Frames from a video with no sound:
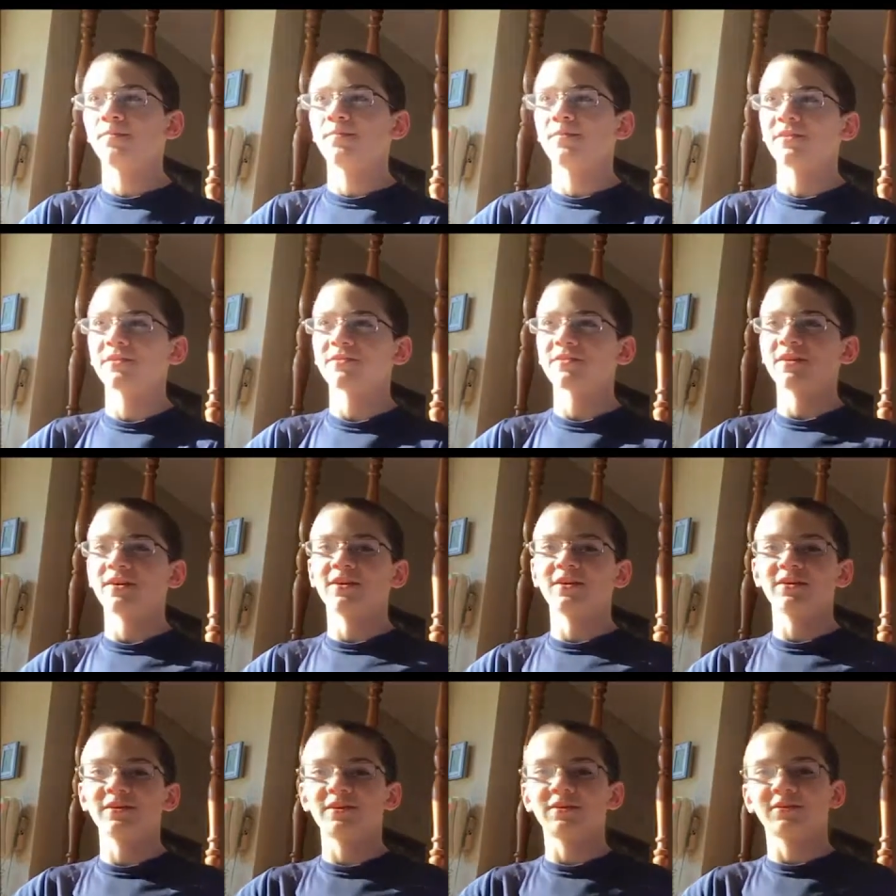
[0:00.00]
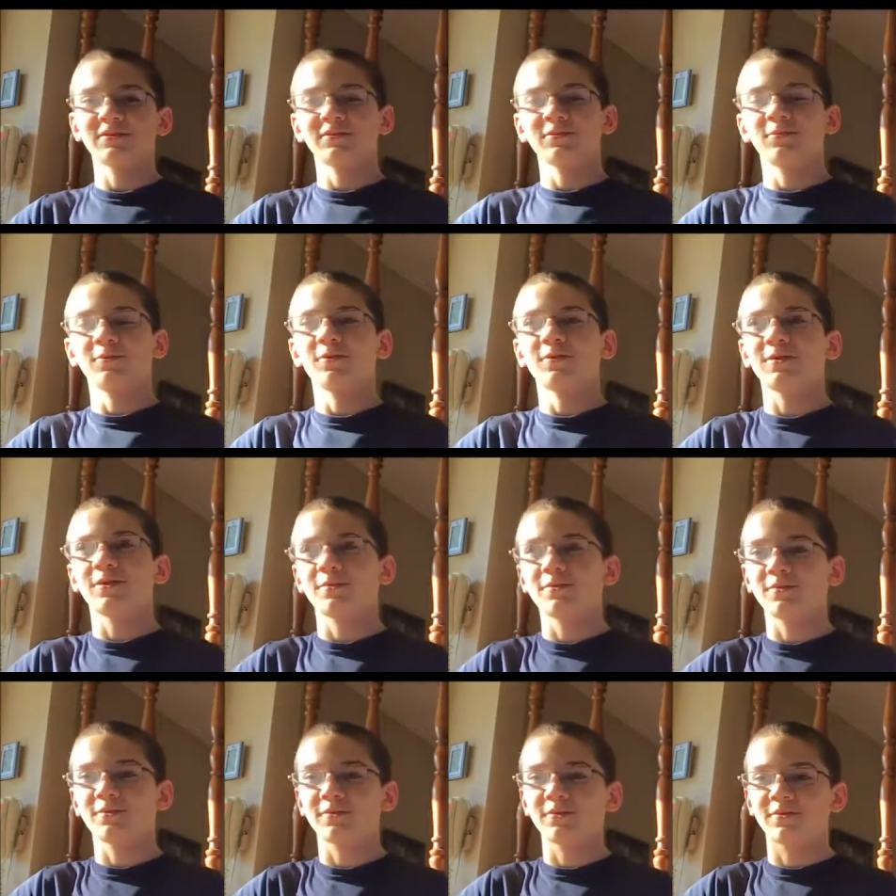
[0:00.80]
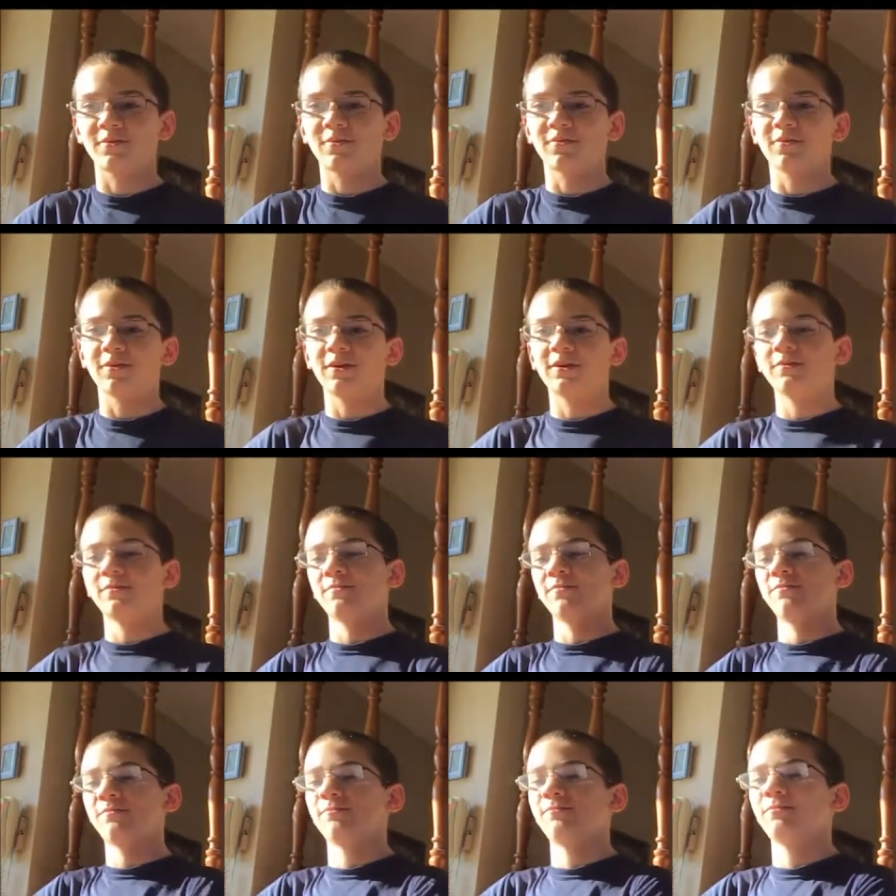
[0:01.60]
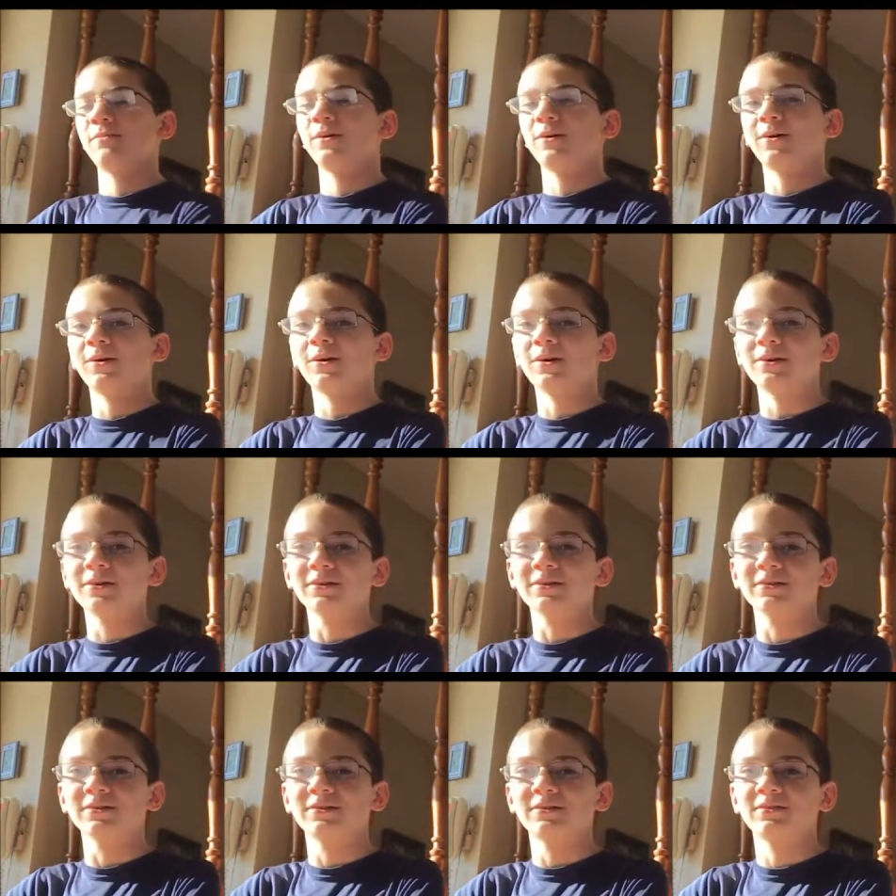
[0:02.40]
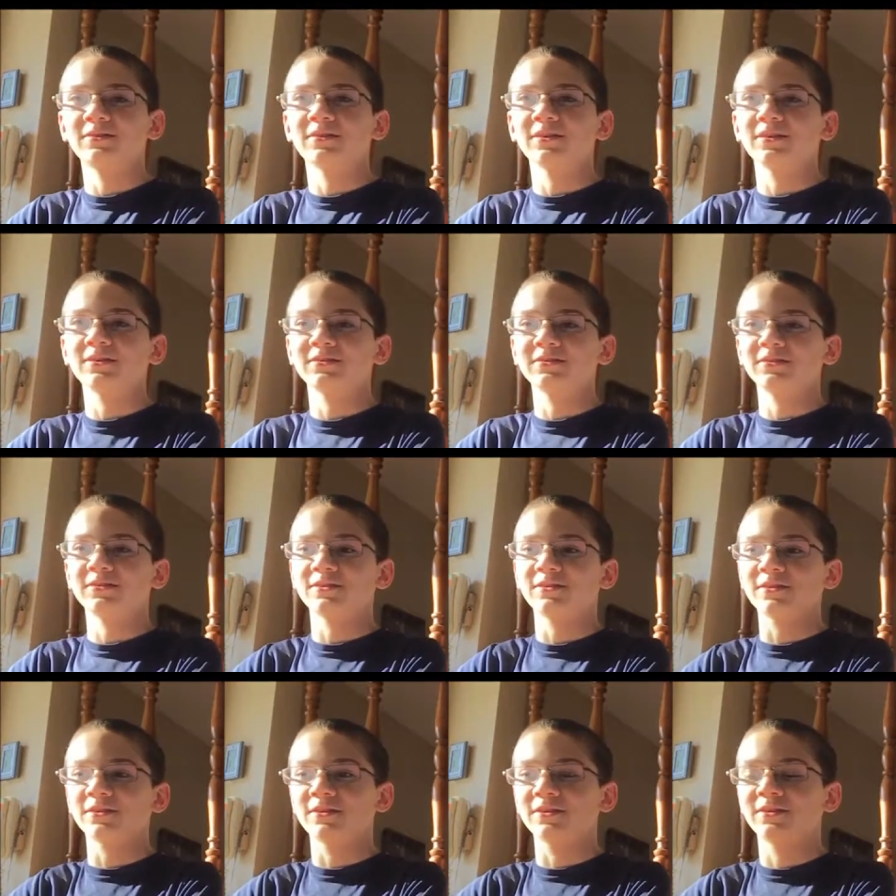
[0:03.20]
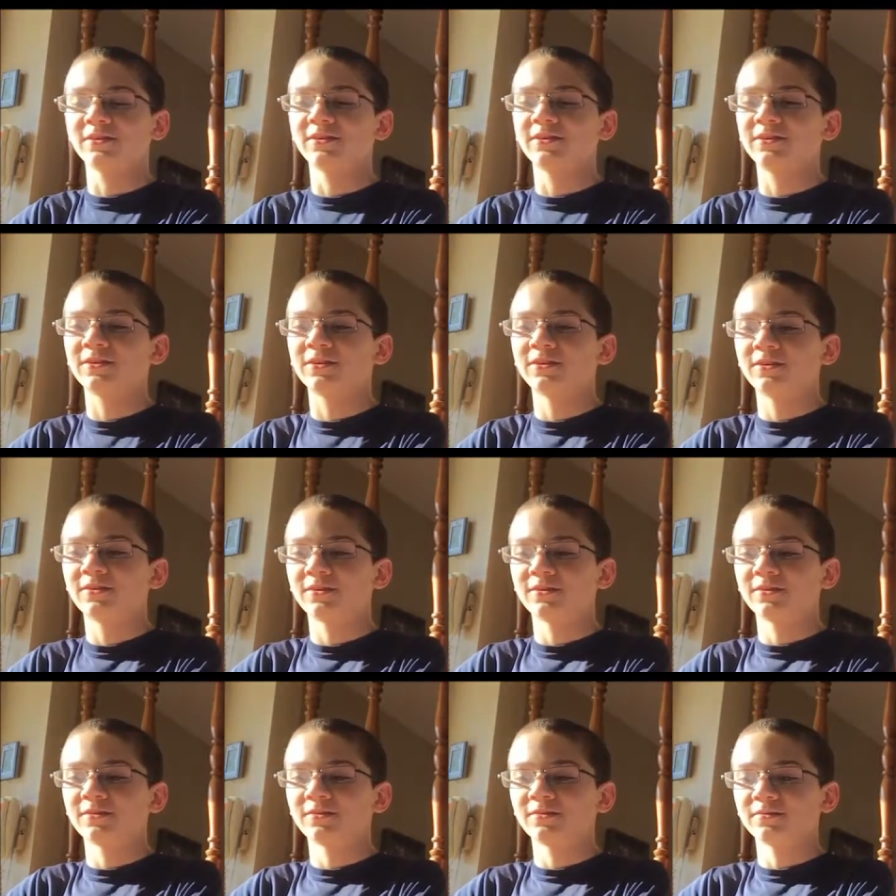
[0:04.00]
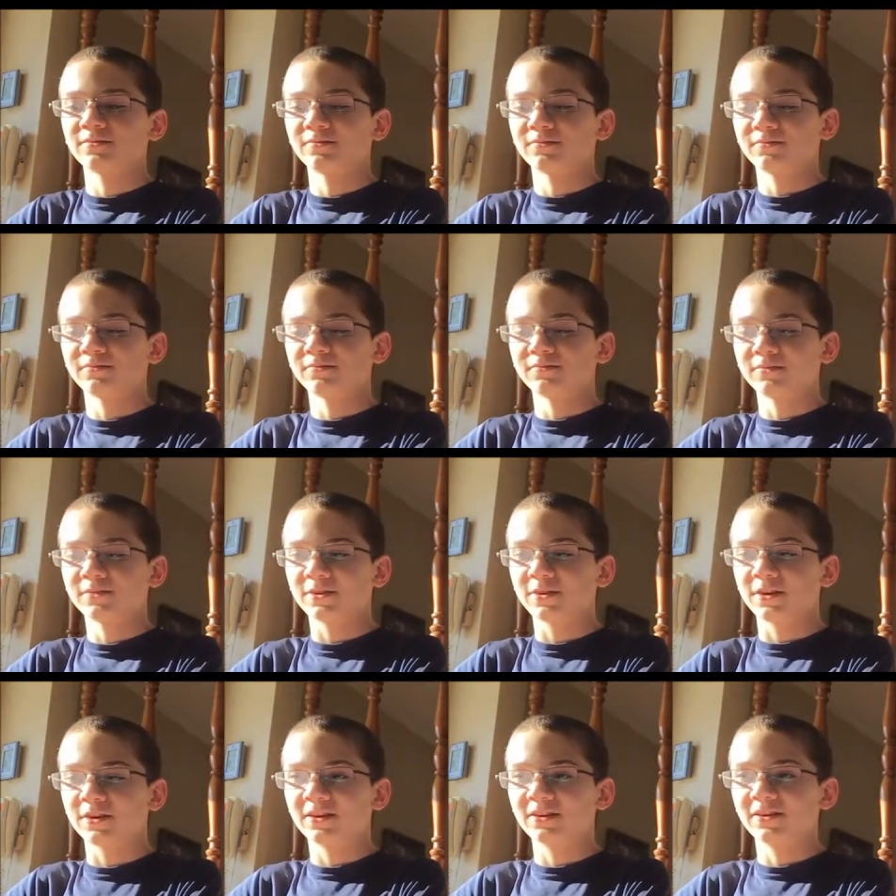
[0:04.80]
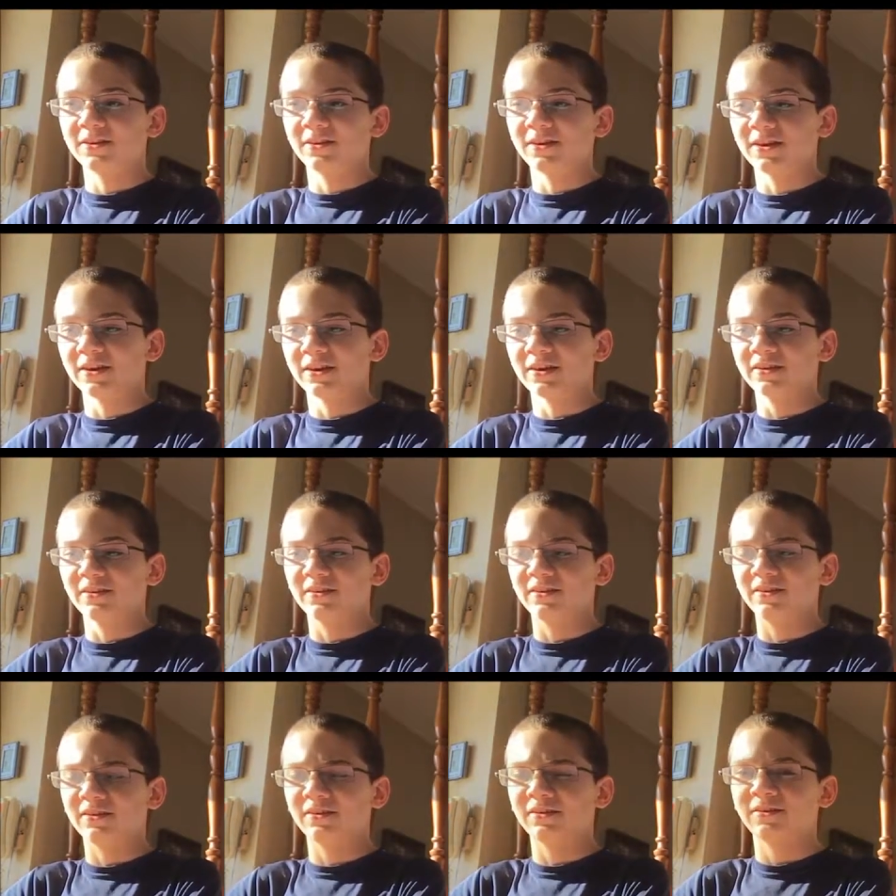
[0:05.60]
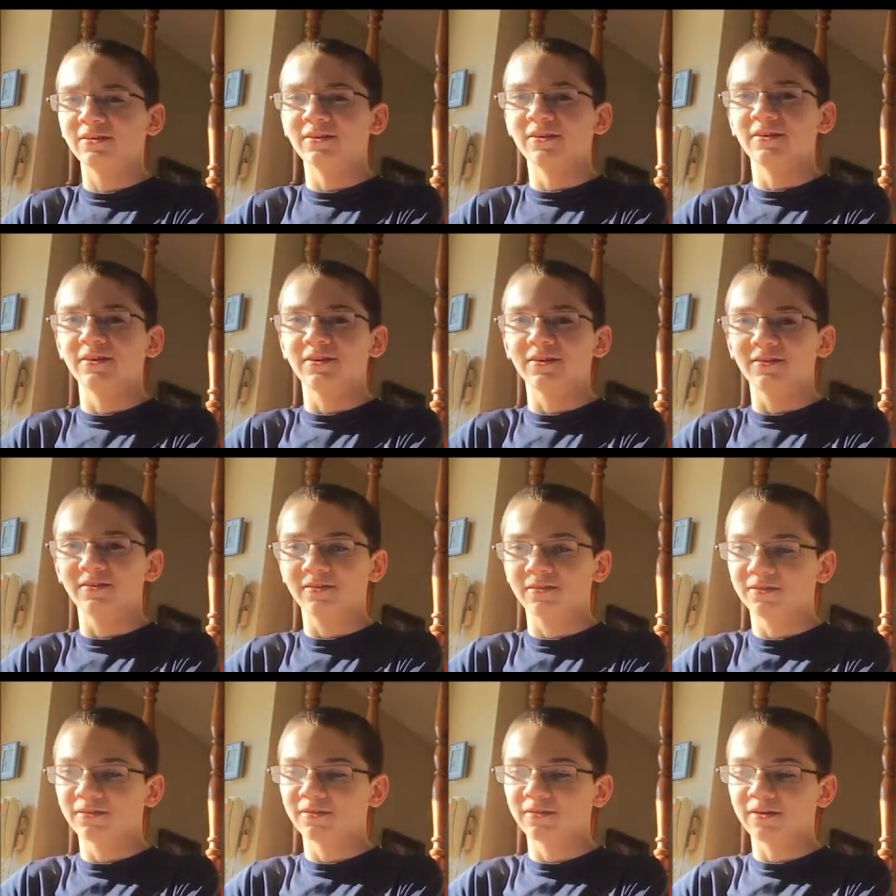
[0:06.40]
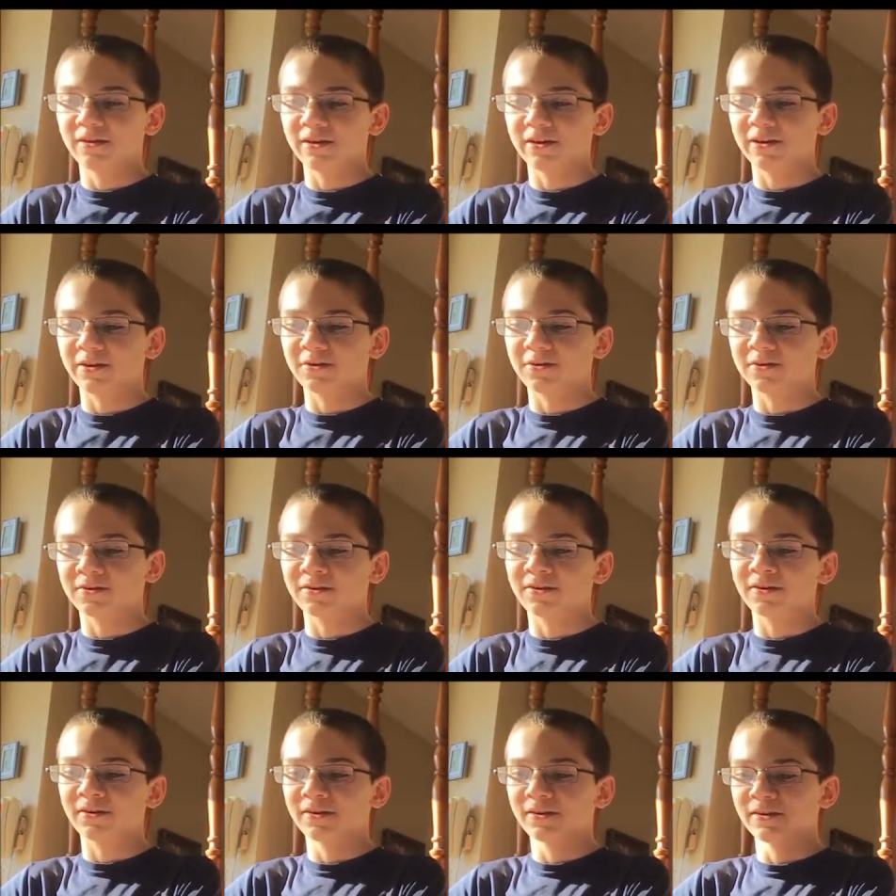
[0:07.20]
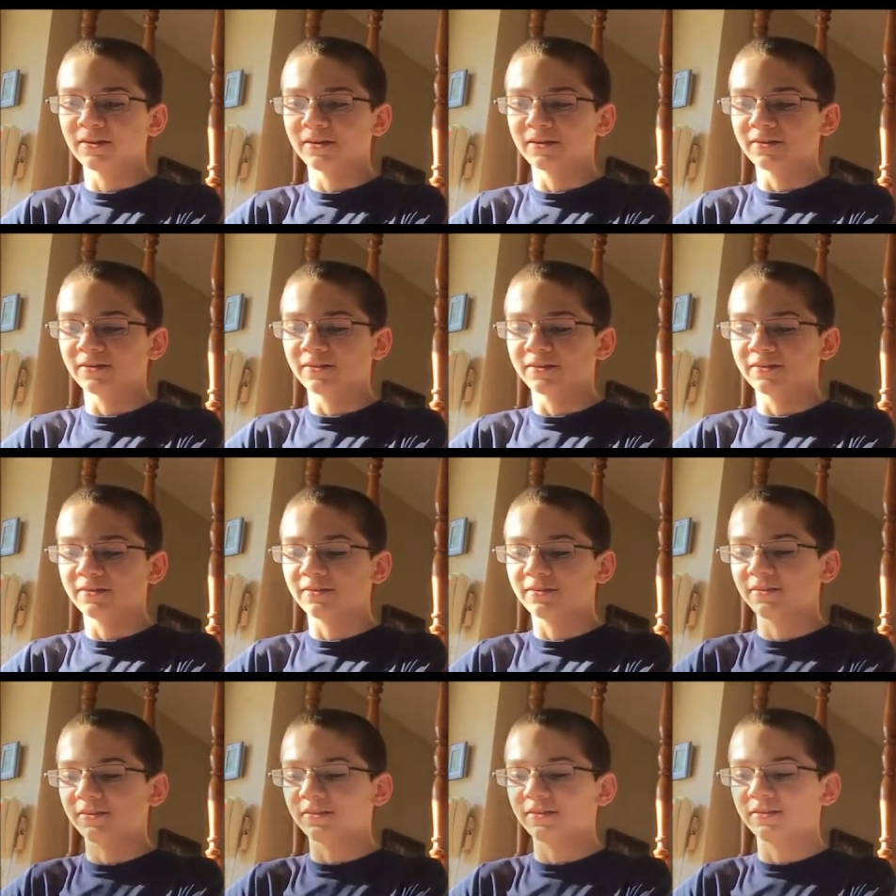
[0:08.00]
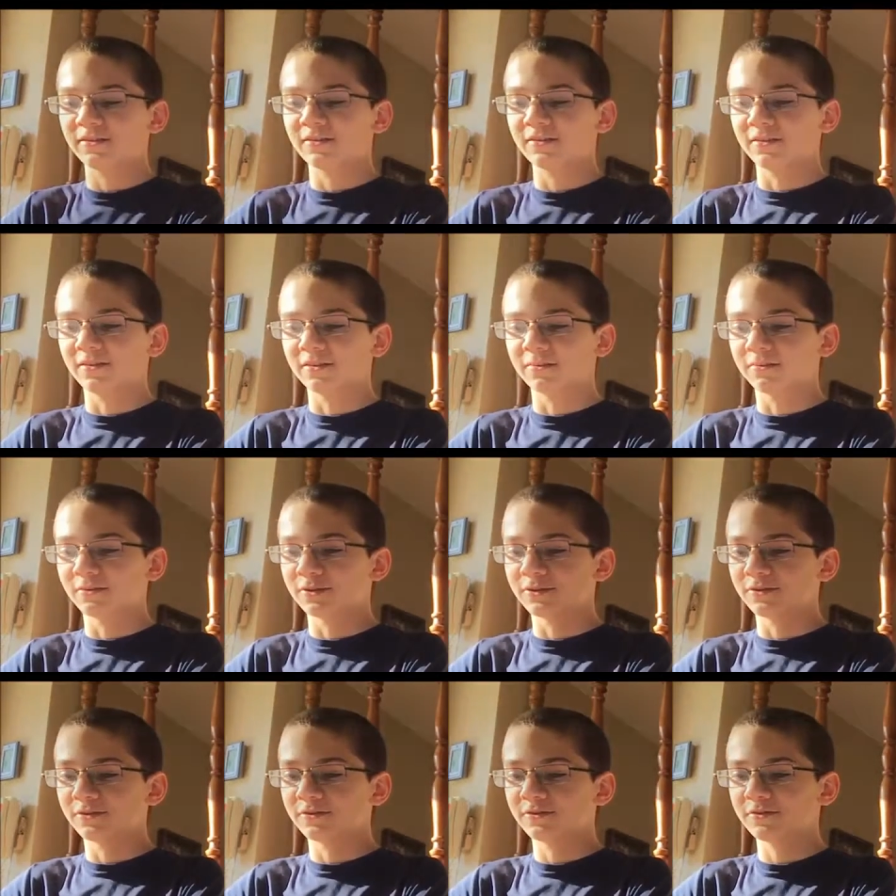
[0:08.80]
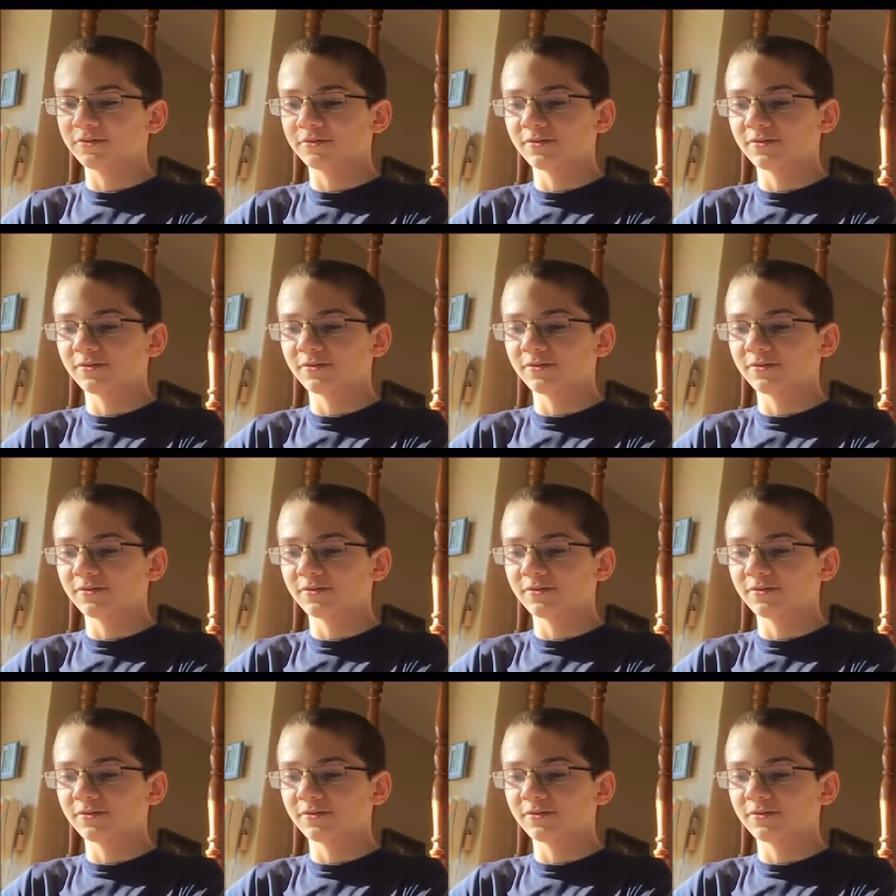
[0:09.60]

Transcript: This guy is walking with his grandpa and he's tasting cotton candy and air, and he's on a bridge.